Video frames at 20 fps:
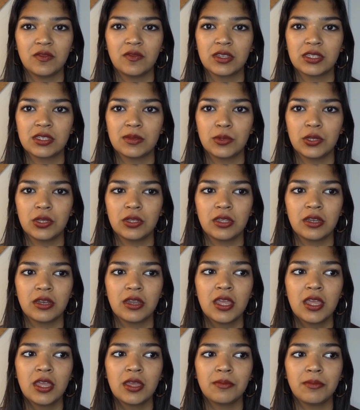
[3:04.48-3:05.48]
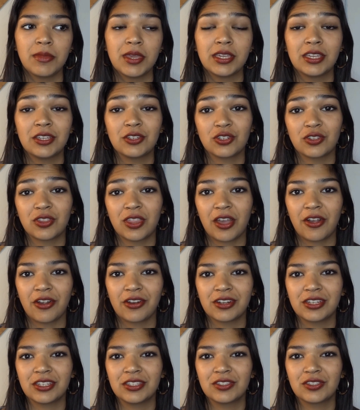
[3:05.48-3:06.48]
visible and making sure that
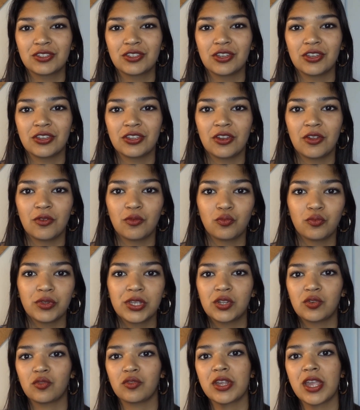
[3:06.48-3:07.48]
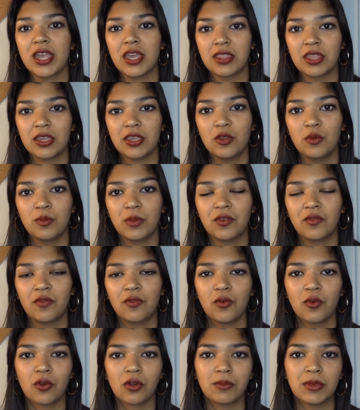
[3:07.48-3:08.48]
artists could recreate the human
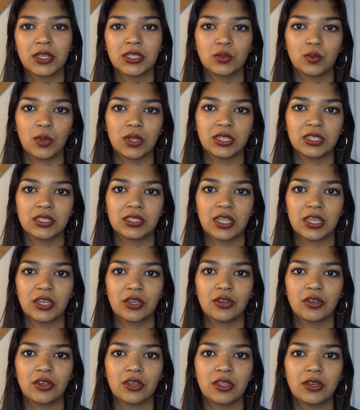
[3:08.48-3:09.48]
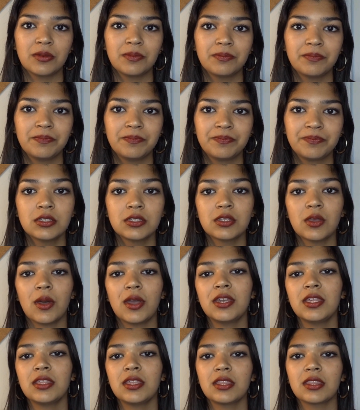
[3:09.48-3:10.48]
form as well as they could. So
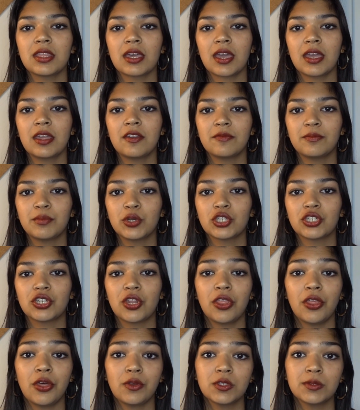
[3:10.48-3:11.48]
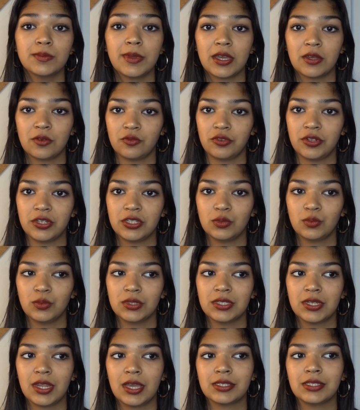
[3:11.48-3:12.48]
anything that kind of pushed those boundaries
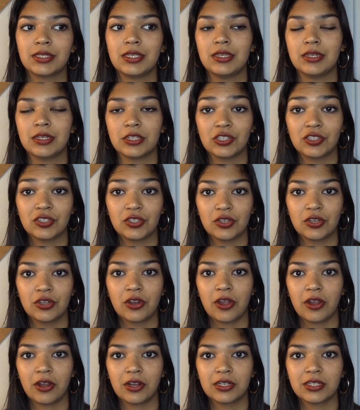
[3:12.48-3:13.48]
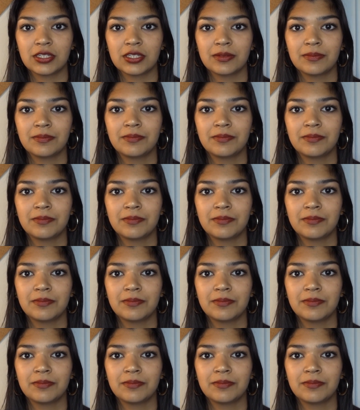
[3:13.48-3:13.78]
was not seen as good art.